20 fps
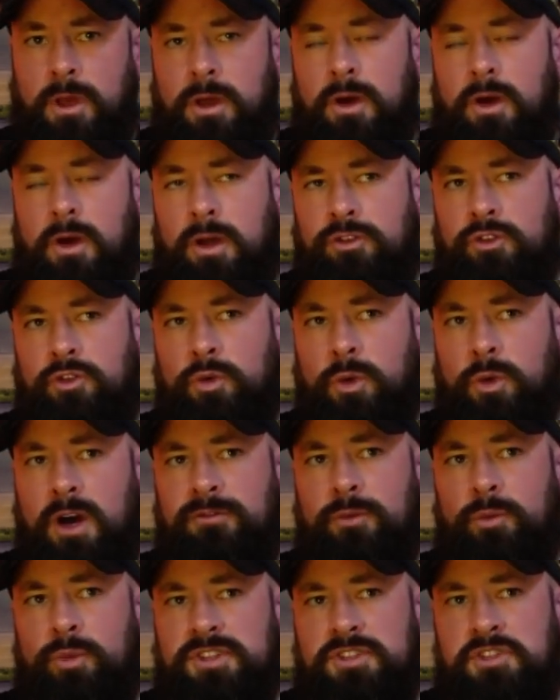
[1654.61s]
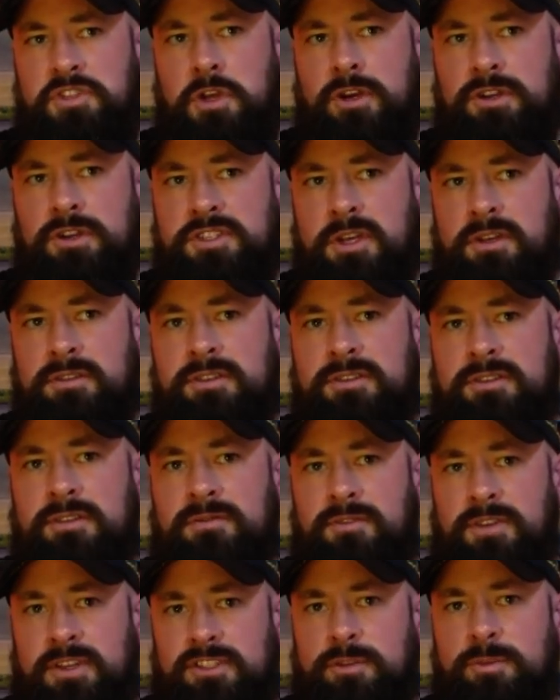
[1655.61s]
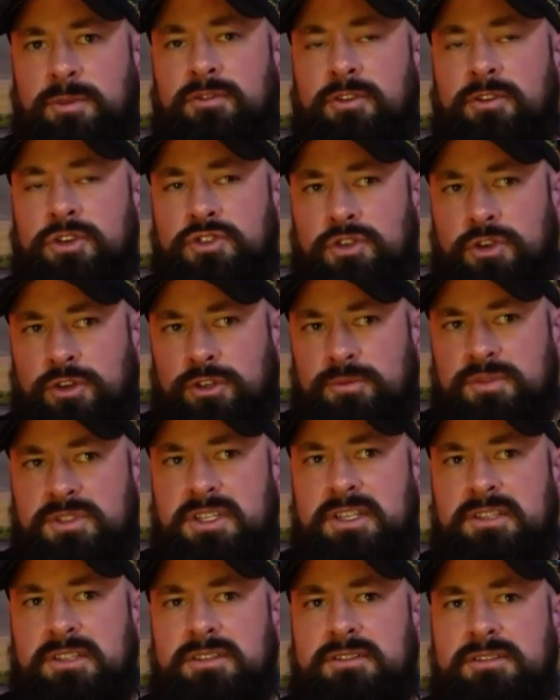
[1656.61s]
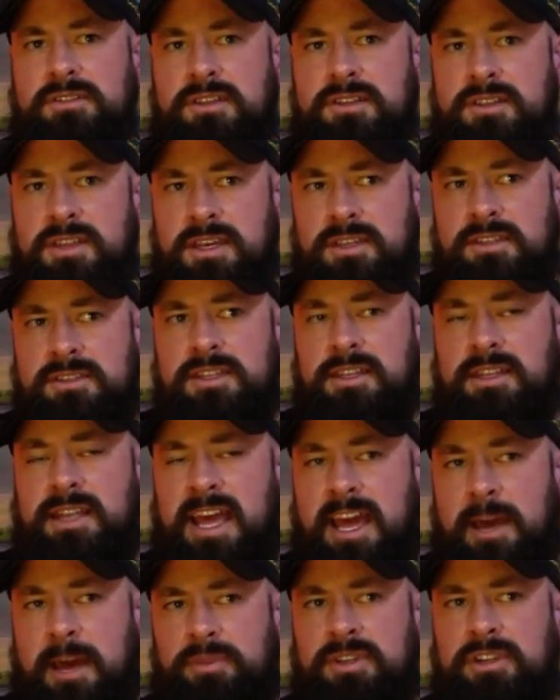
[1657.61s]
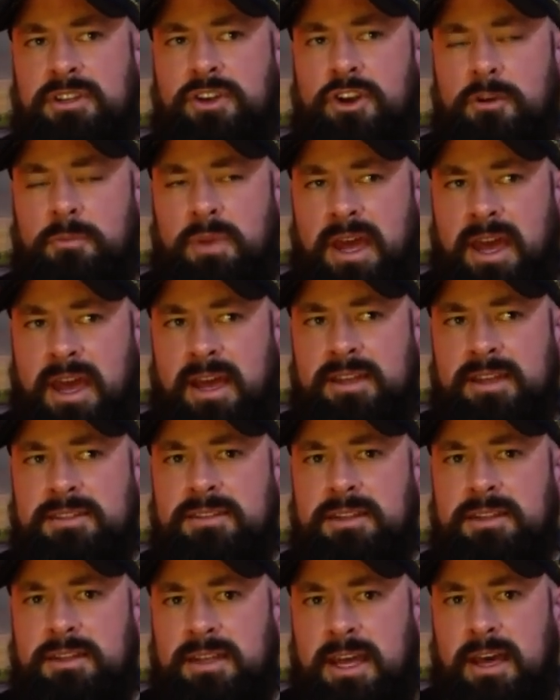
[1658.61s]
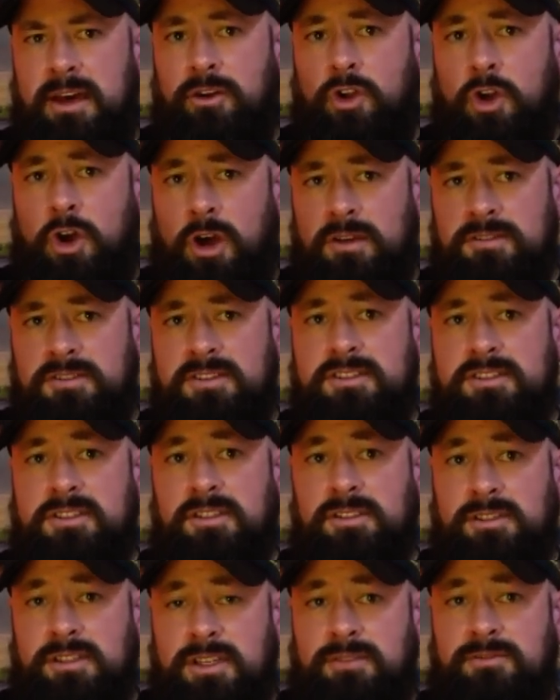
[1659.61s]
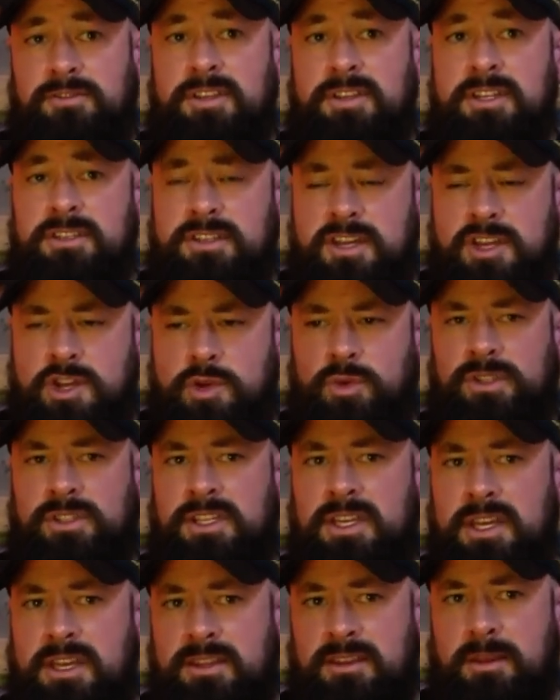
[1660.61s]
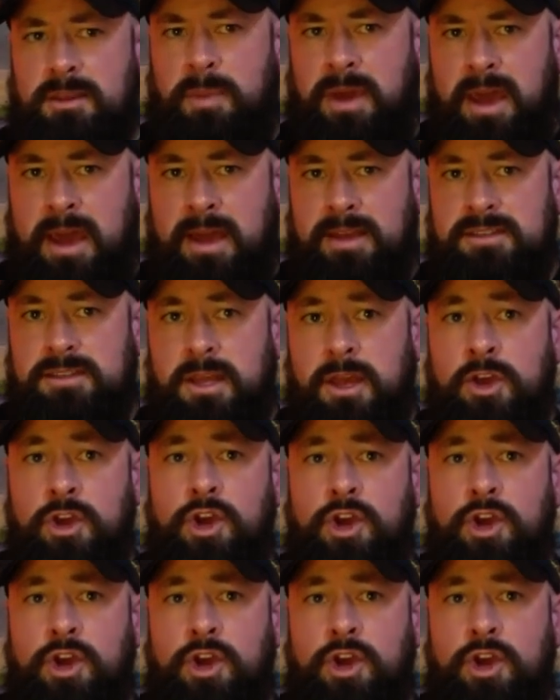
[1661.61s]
All too often, we see ourselves as a victim of our circumstances, the things that happened in our past that now cause us to live continually in the past.